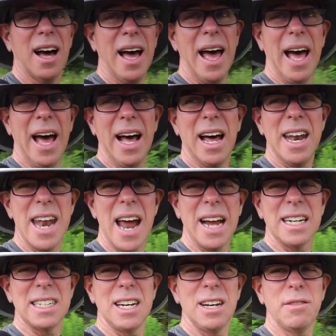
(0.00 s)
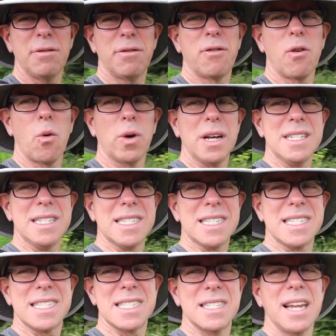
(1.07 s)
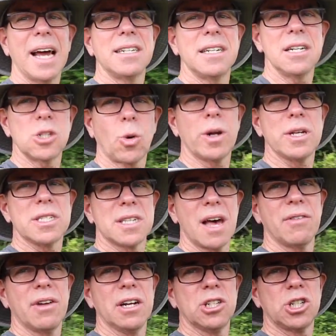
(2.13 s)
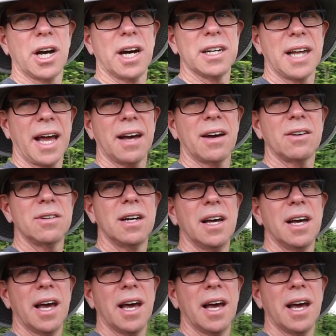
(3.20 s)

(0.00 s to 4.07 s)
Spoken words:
1927 it shut down,